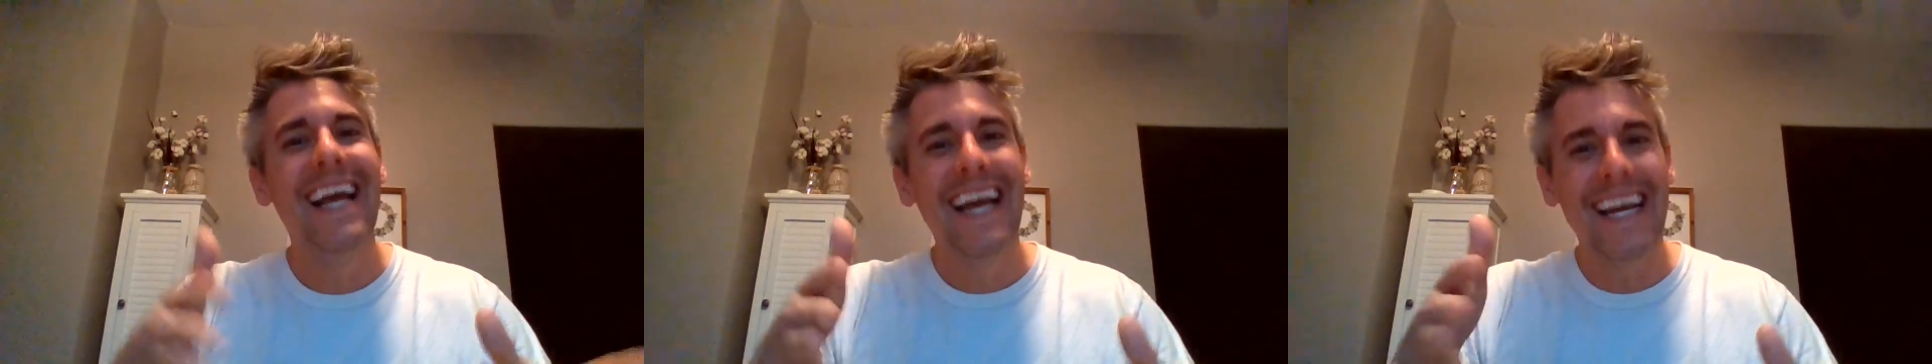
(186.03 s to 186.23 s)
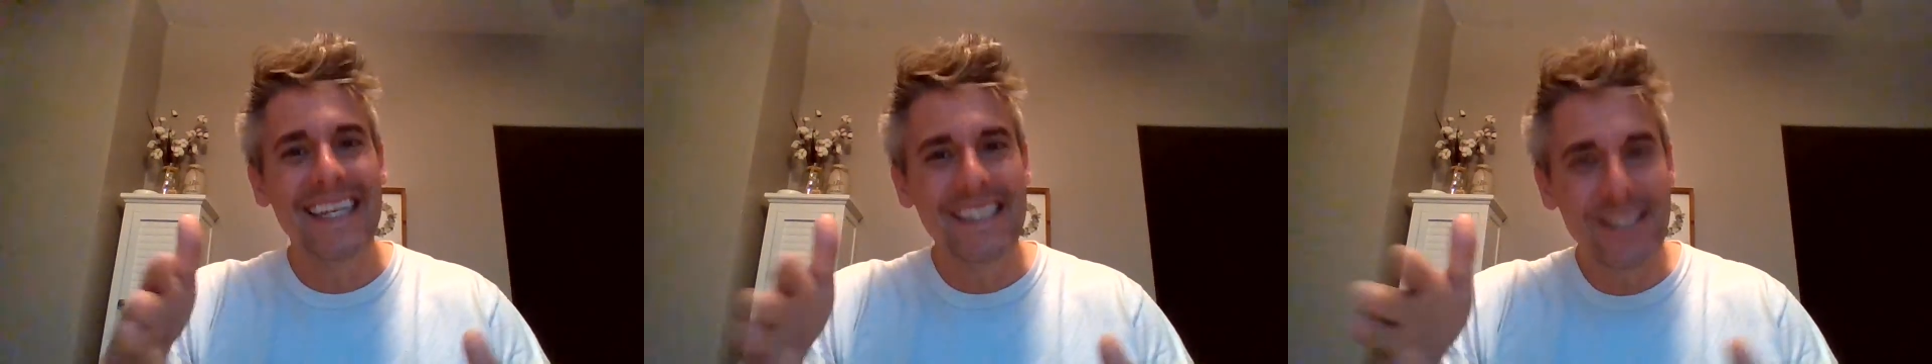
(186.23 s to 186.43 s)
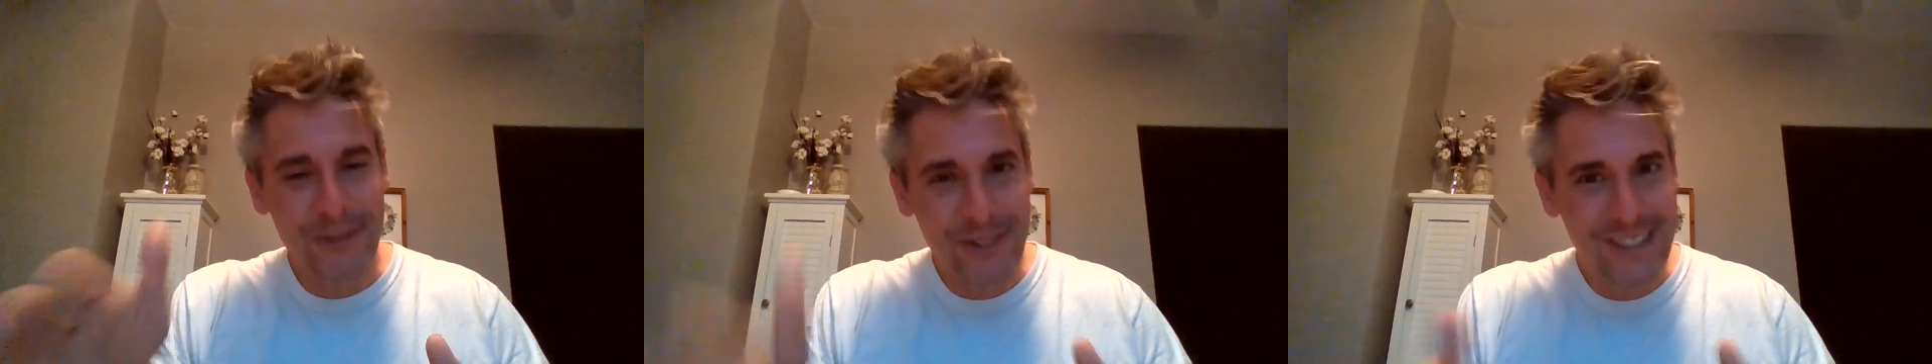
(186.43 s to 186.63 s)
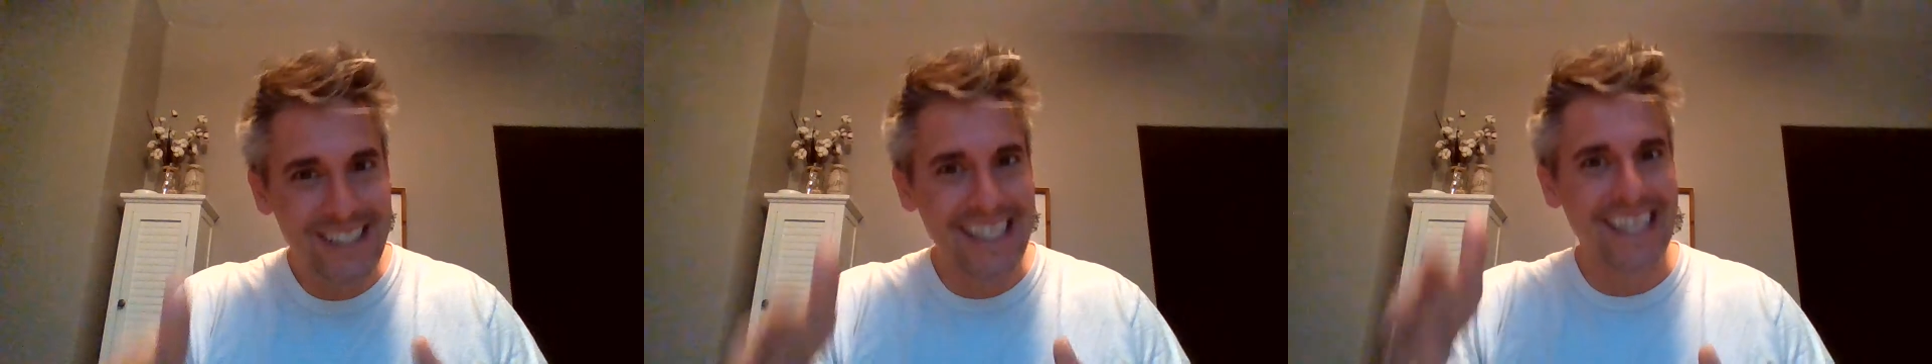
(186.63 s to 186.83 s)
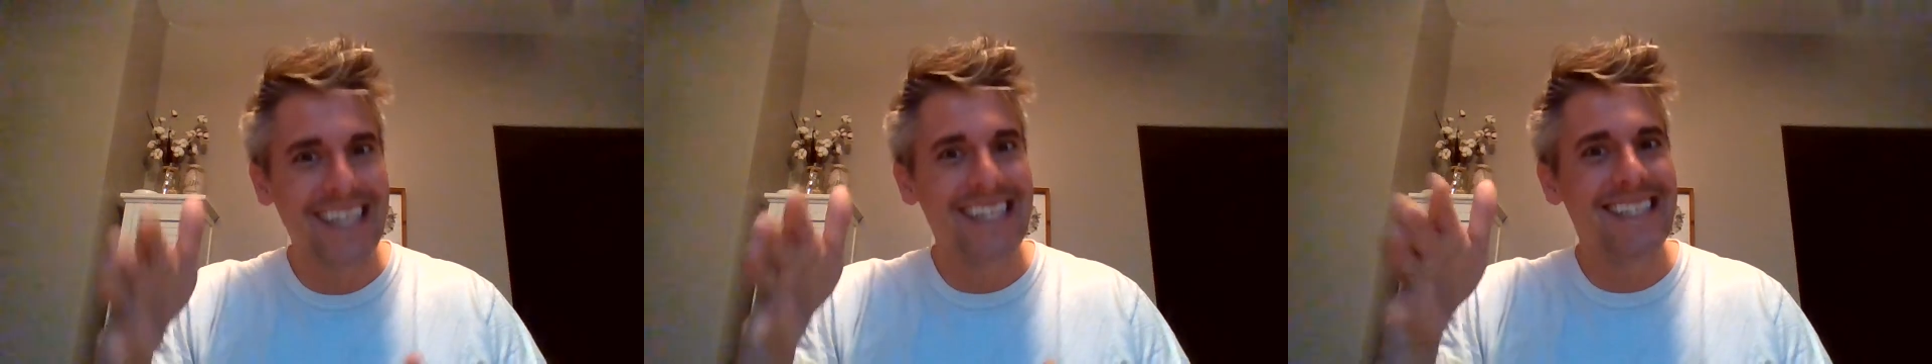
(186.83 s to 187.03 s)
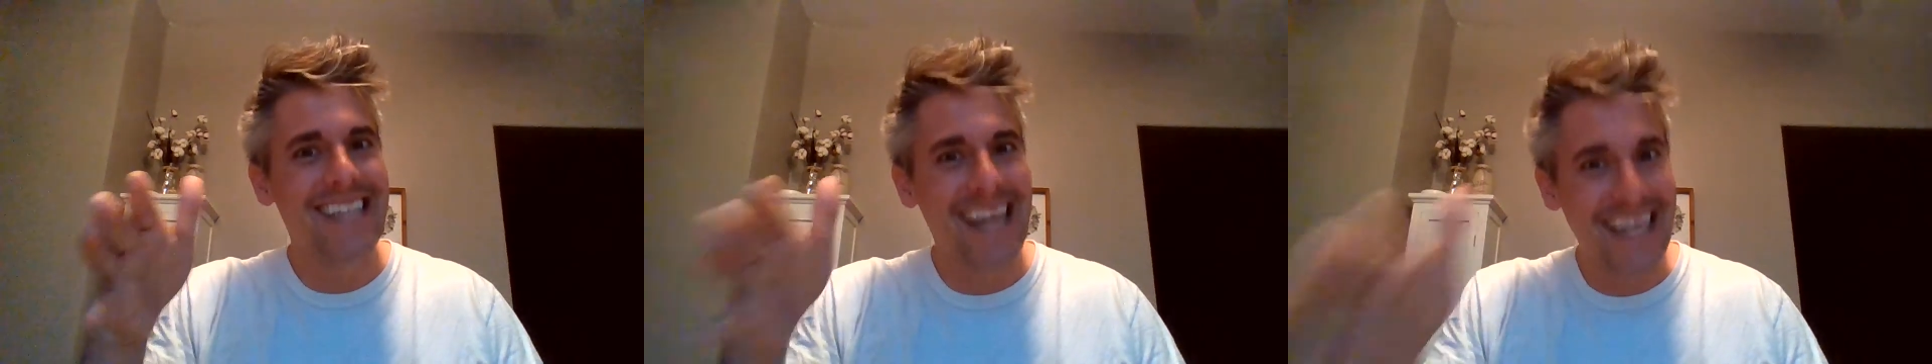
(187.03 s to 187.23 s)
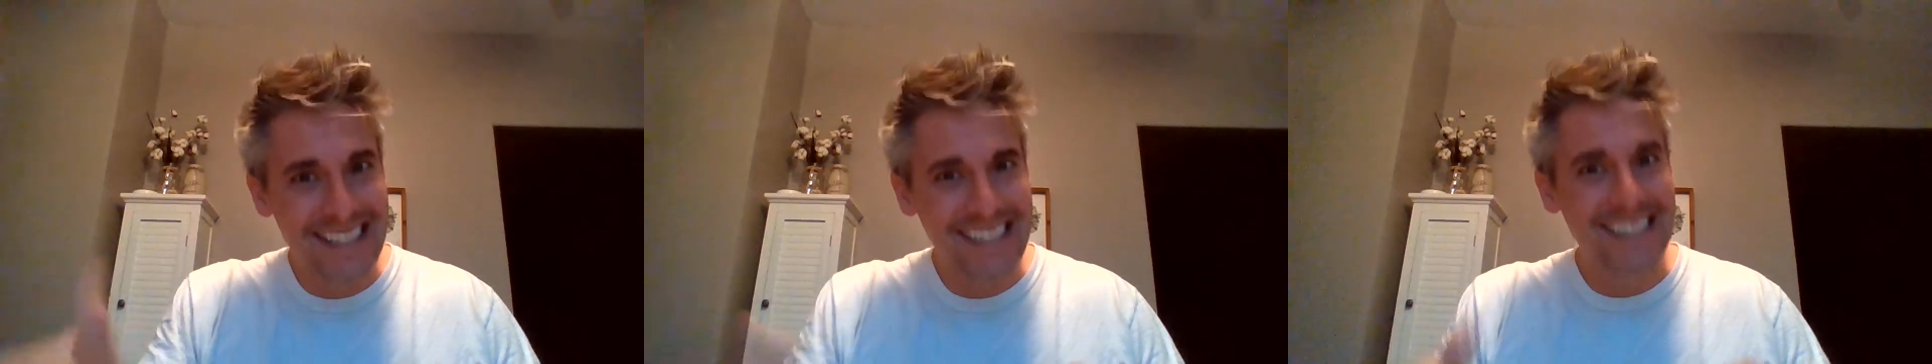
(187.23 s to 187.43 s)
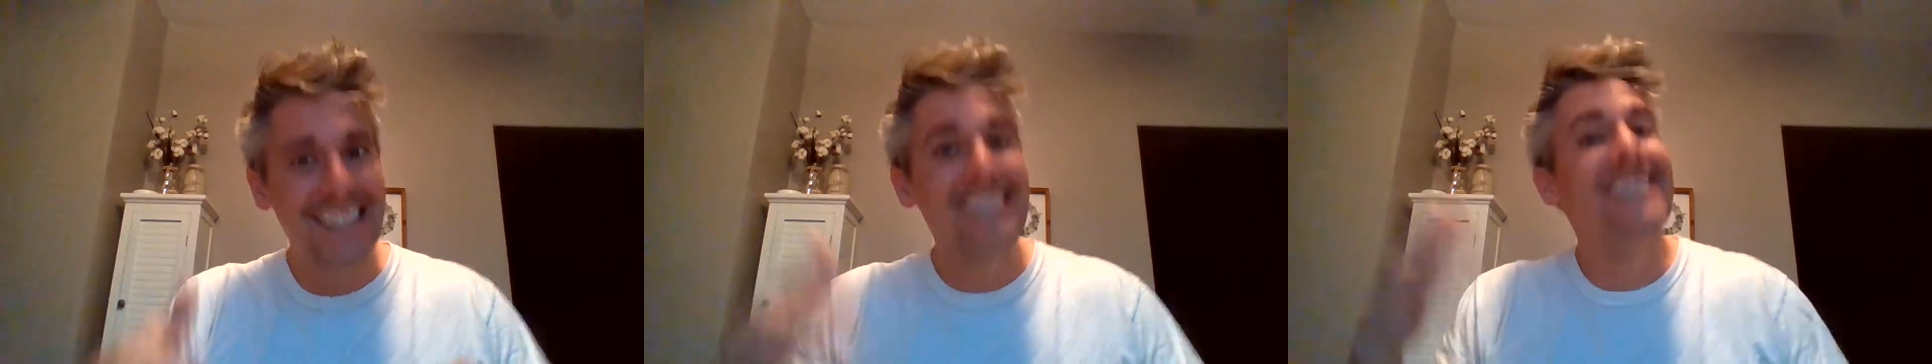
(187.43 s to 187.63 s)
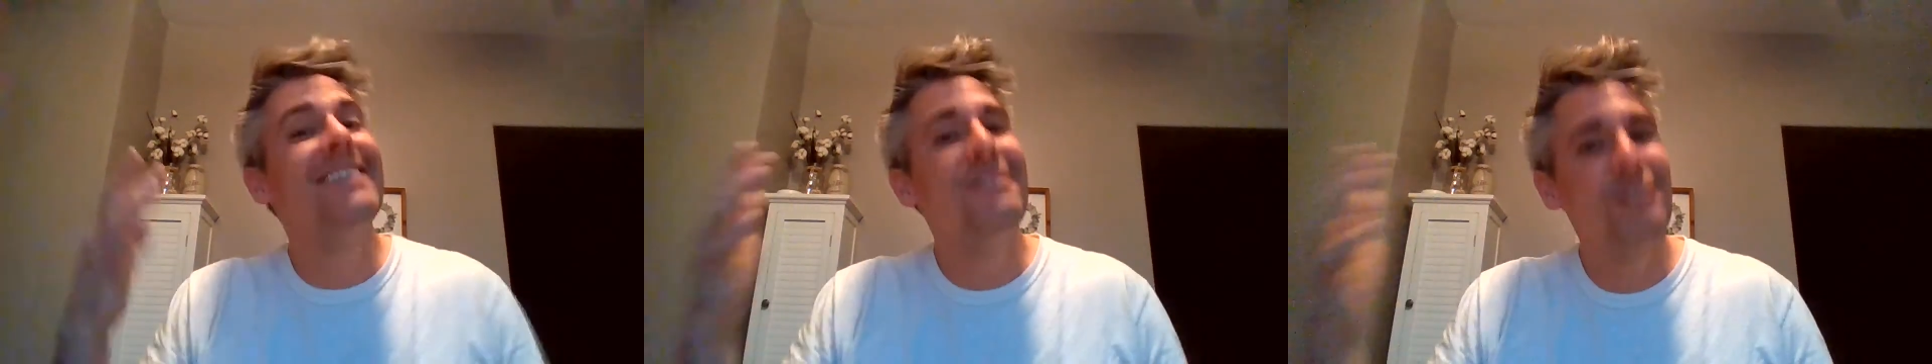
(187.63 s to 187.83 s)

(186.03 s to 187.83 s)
And so sin tends to